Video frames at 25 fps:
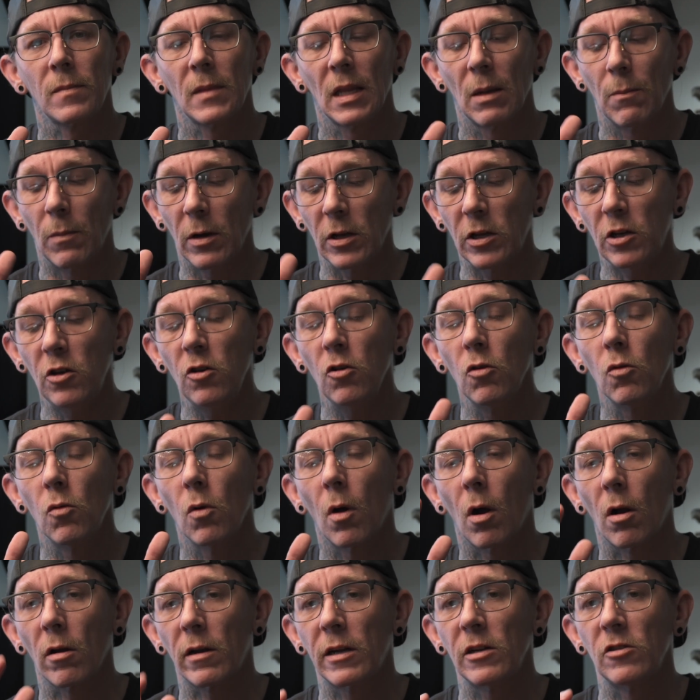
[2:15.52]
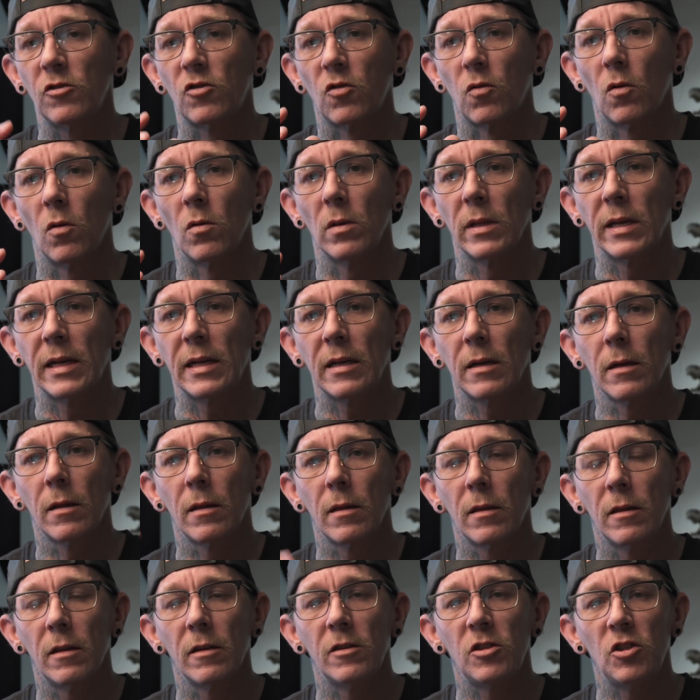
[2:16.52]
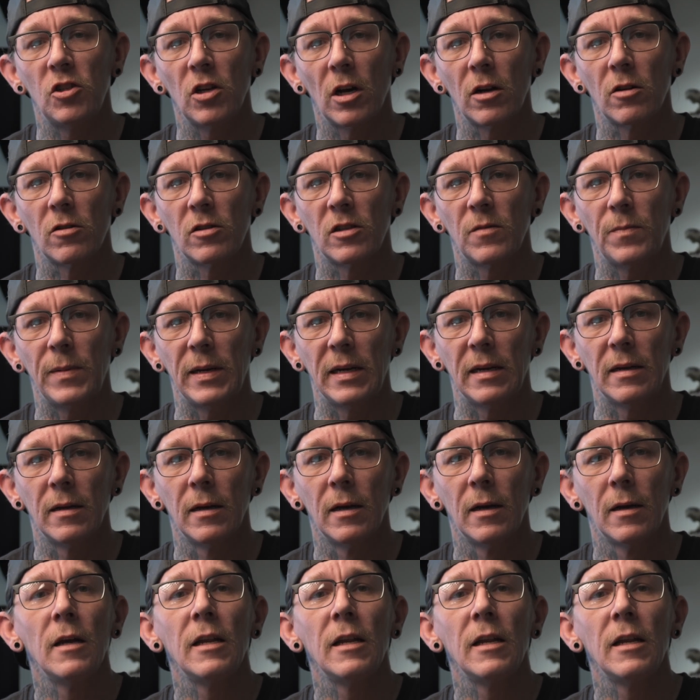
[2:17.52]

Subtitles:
But you are controlling the shutter speed.